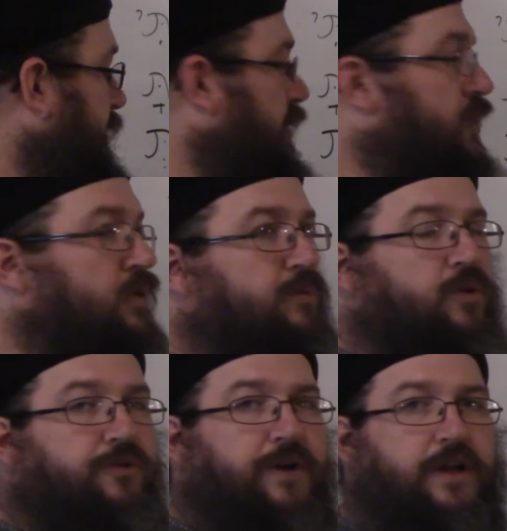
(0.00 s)
the whole
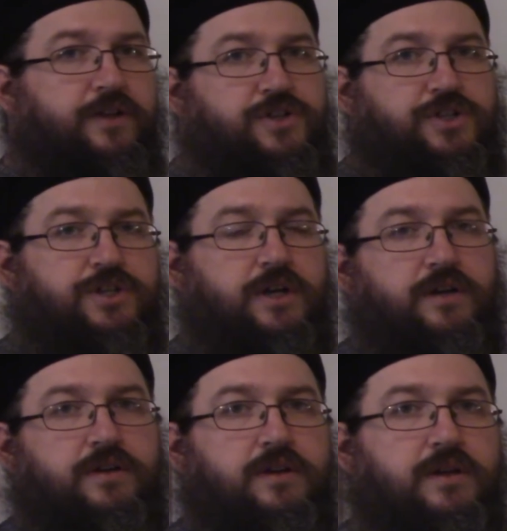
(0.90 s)
morphology
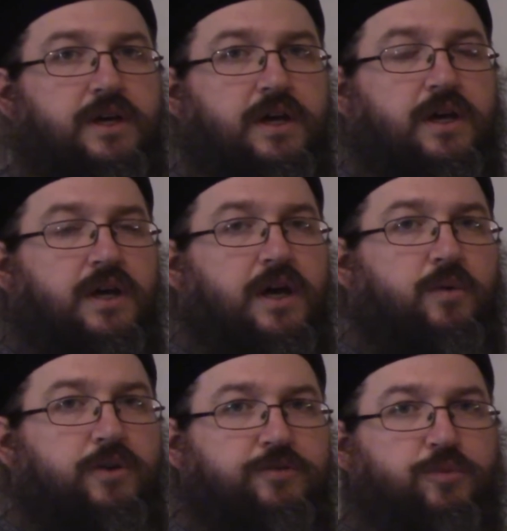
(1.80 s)
chart. And
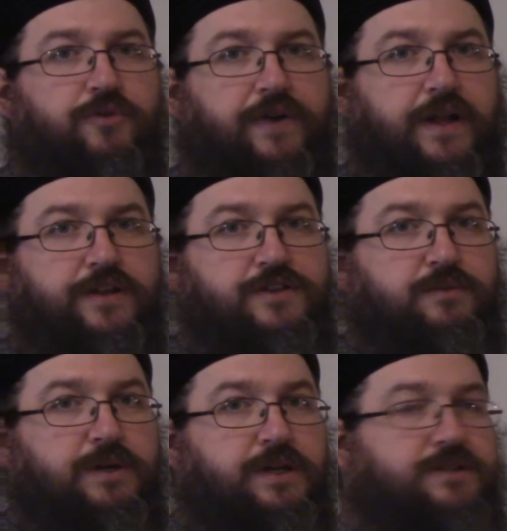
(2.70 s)
what does morphology
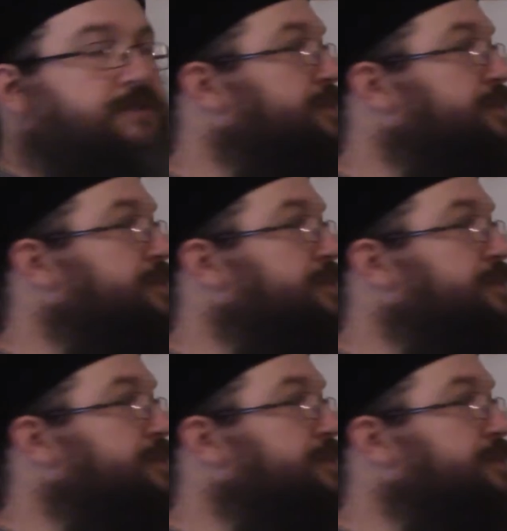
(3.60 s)
mean? It just